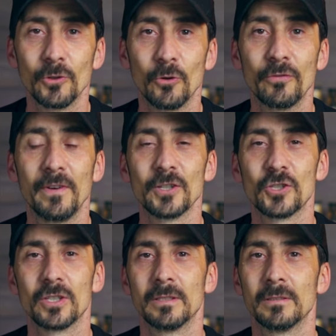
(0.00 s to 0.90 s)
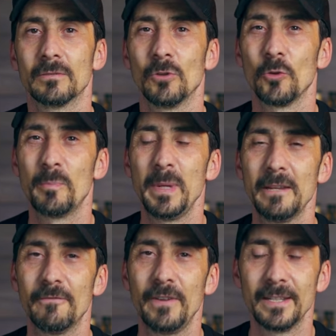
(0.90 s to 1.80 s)
old-fashioned, not
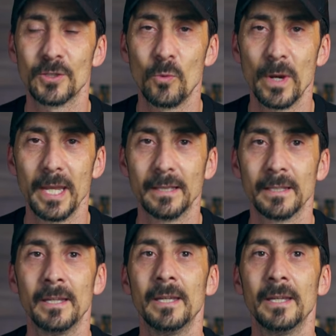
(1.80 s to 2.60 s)
being very sweet,